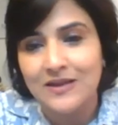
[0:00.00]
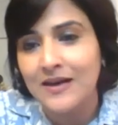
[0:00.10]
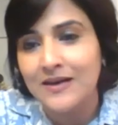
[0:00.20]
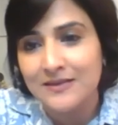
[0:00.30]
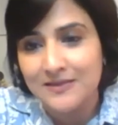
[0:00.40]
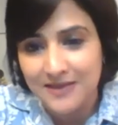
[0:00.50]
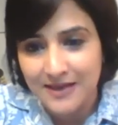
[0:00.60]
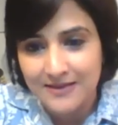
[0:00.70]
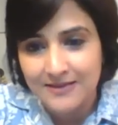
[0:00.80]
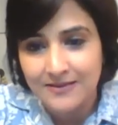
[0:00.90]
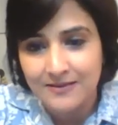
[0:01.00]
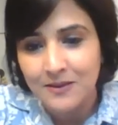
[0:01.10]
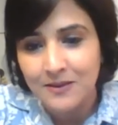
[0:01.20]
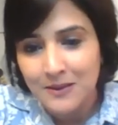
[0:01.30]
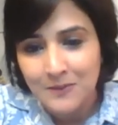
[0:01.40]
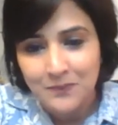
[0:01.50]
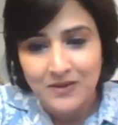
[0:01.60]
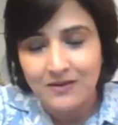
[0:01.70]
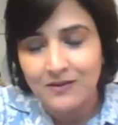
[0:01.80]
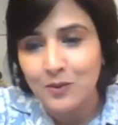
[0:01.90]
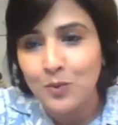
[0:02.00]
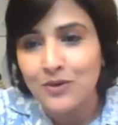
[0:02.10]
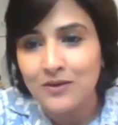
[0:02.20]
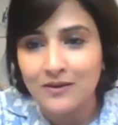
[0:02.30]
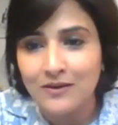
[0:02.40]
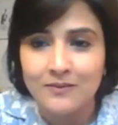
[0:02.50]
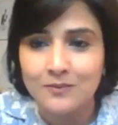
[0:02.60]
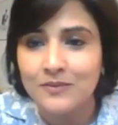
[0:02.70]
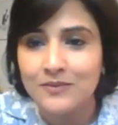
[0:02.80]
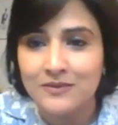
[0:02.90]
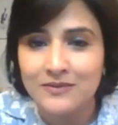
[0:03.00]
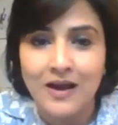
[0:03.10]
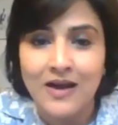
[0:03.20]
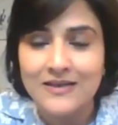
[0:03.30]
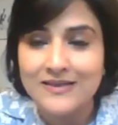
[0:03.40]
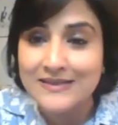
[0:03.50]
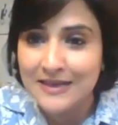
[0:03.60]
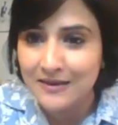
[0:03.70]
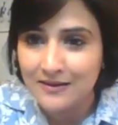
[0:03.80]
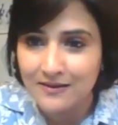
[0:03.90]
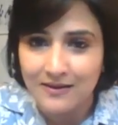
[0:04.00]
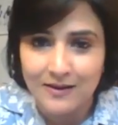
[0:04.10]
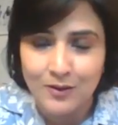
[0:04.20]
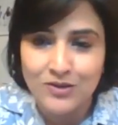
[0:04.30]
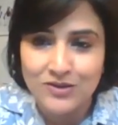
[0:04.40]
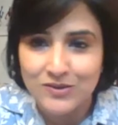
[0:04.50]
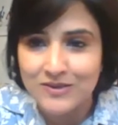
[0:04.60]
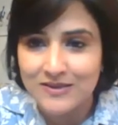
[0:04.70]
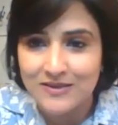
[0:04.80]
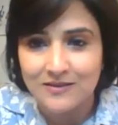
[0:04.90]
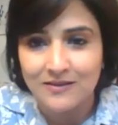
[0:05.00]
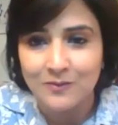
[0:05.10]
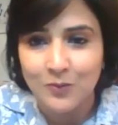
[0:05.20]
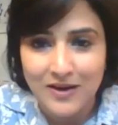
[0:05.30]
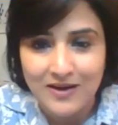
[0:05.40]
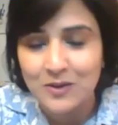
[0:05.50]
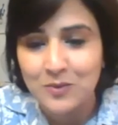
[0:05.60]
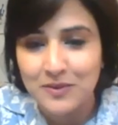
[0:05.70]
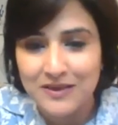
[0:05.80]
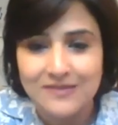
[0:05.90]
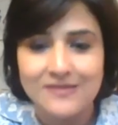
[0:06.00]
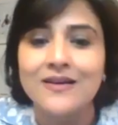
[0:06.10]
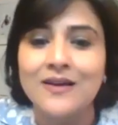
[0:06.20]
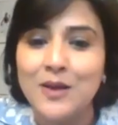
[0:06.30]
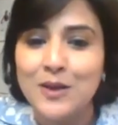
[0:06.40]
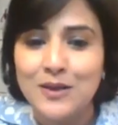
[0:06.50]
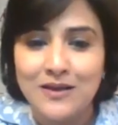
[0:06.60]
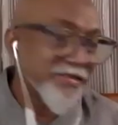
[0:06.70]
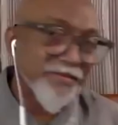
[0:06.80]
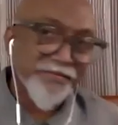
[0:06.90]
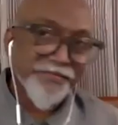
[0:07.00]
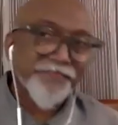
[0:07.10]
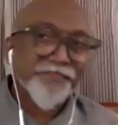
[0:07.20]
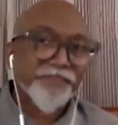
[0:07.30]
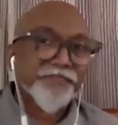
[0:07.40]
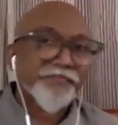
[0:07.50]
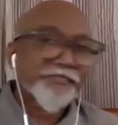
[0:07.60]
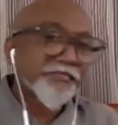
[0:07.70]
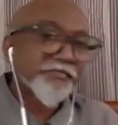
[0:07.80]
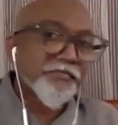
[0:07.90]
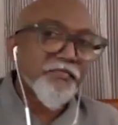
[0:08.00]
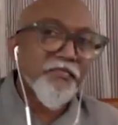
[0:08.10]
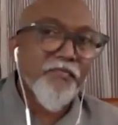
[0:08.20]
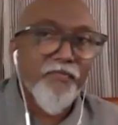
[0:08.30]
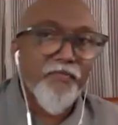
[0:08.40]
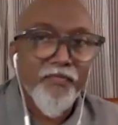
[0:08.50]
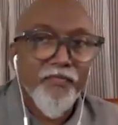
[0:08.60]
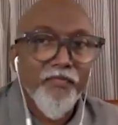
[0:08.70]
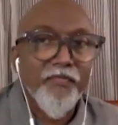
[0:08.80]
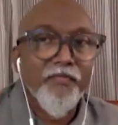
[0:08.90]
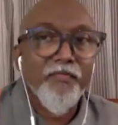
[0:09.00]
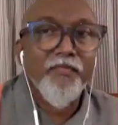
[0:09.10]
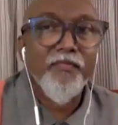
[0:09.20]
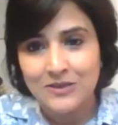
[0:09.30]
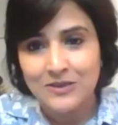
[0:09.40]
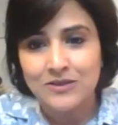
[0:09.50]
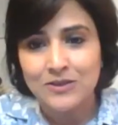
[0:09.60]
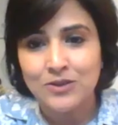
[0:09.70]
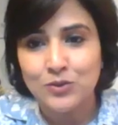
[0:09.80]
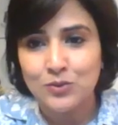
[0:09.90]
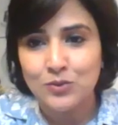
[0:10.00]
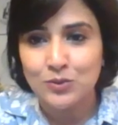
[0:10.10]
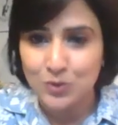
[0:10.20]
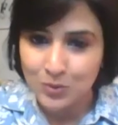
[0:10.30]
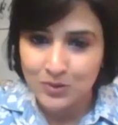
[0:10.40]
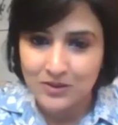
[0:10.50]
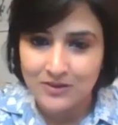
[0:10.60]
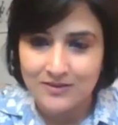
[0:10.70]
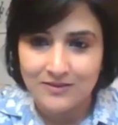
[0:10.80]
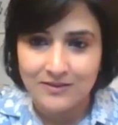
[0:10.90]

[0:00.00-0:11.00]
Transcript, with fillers: and understand the uh, whole uh, art scene and not just uh, one art piece right uh, so from at collectors to donors